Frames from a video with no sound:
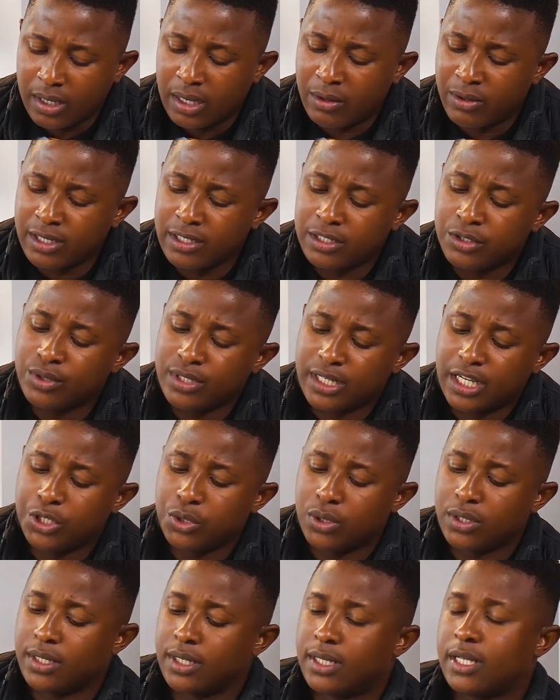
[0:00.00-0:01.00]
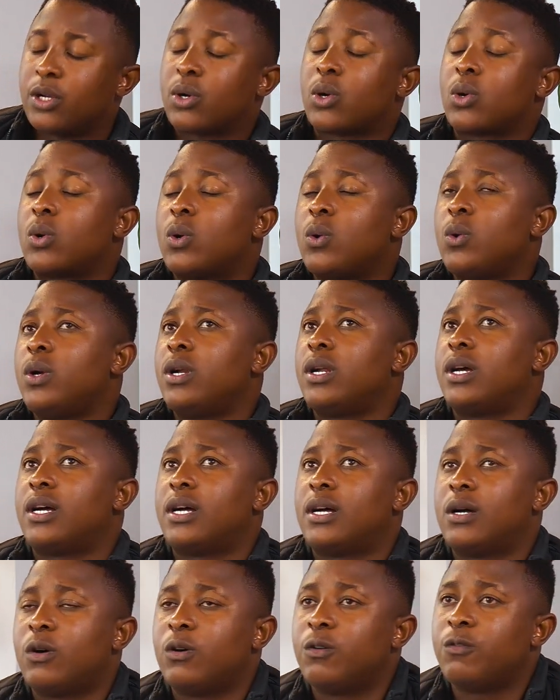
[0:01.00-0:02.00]
want us to touch on the role
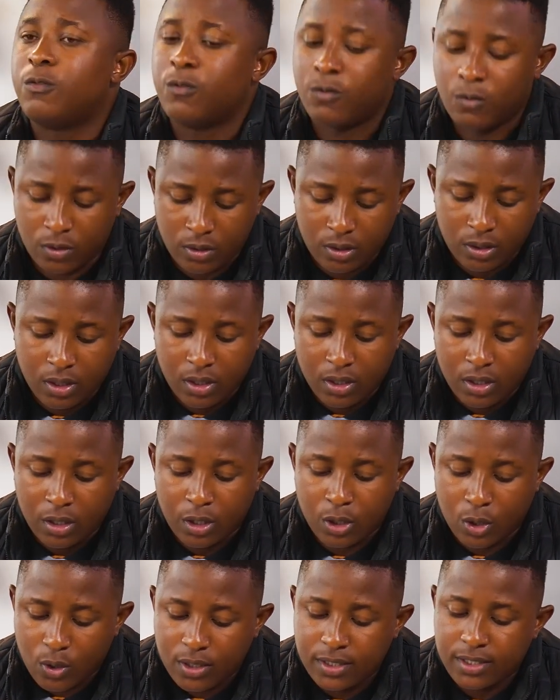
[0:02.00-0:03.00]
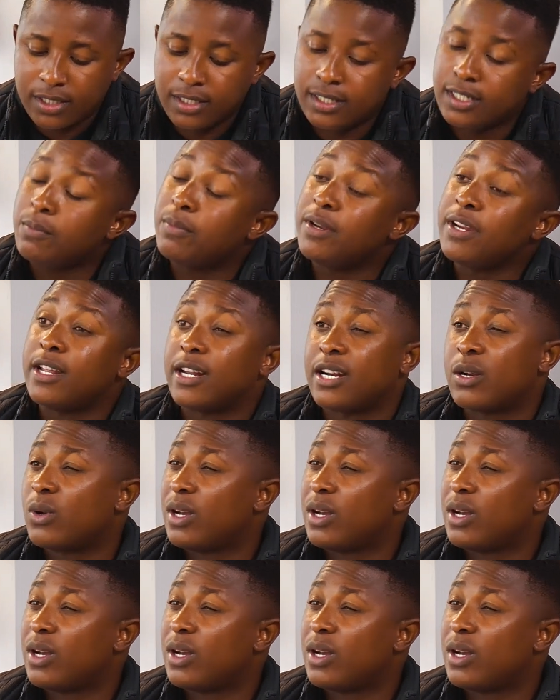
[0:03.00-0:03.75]
of cross-disciplinary